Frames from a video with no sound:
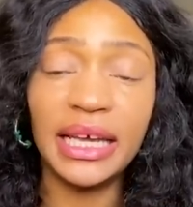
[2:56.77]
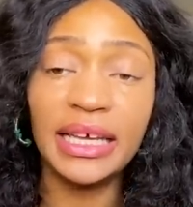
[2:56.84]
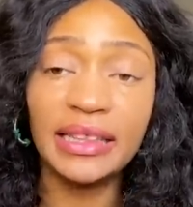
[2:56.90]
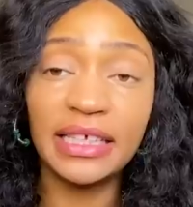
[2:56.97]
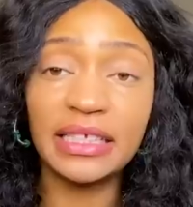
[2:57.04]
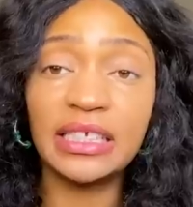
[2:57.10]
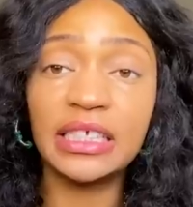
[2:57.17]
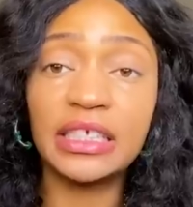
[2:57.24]
And
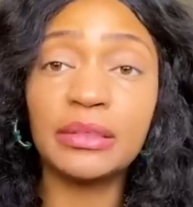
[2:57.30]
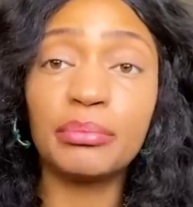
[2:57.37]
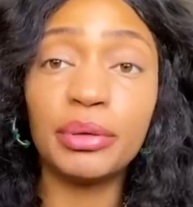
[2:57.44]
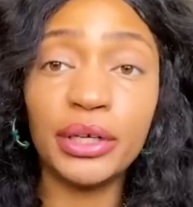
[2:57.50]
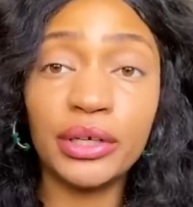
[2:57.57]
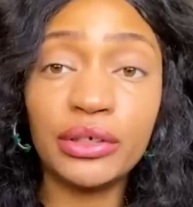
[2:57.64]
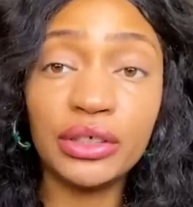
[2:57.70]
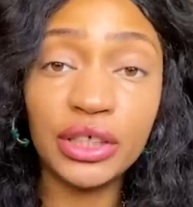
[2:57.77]
this is
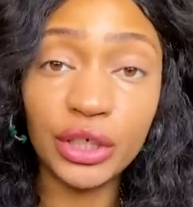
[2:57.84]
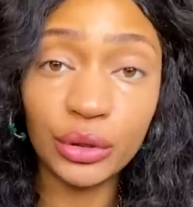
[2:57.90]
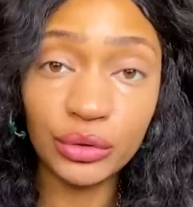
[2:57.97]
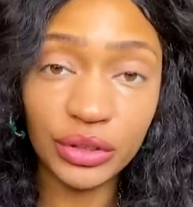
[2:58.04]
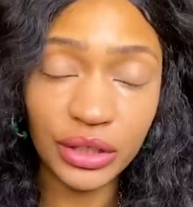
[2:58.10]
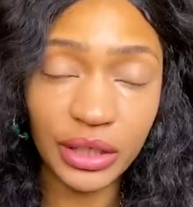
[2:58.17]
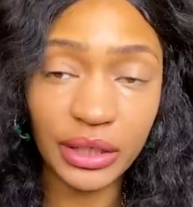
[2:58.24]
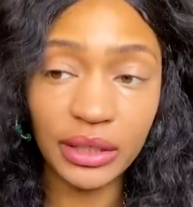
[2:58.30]
Paris
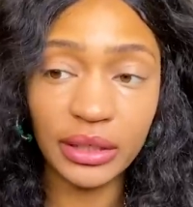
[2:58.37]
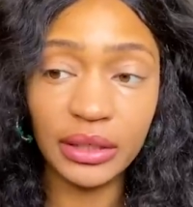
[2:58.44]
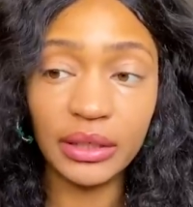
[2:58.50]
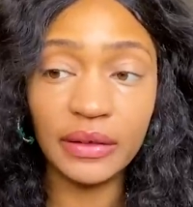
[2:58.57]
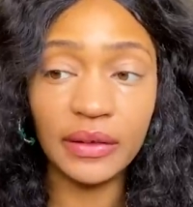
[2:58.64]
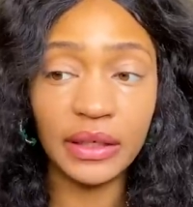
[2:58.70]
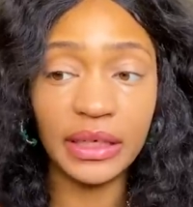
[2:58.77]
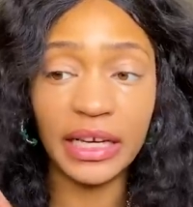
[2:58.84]
Hilton,
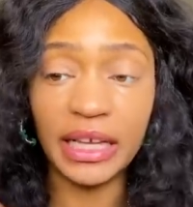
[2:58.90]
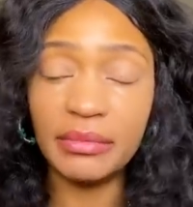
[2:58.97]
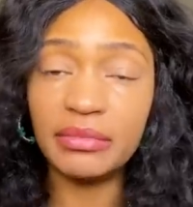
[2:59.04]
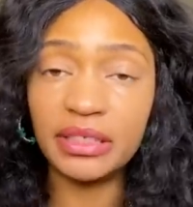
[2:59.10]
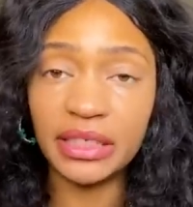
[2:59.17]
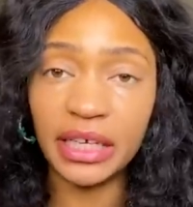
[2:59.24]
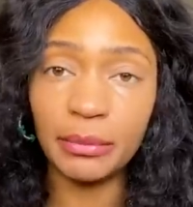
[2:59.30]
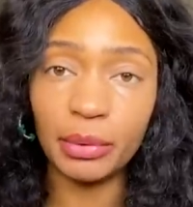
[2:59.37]
the
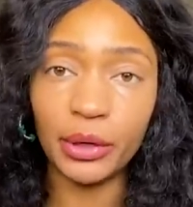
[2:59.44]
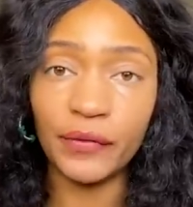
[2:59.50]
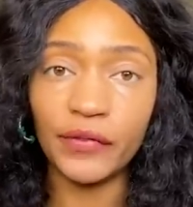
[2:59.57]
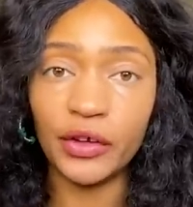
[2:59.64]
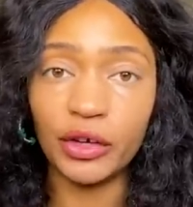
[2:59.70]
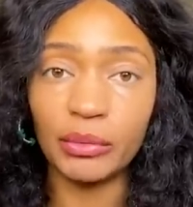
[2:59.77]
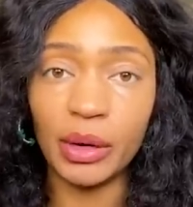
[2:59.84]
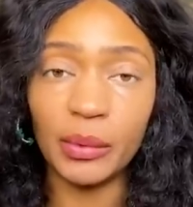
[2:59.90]
namesake
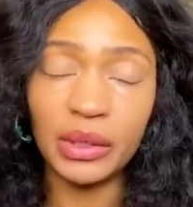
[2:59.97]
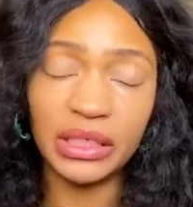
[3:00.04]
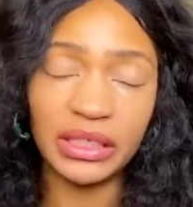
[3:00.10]
perfume. I want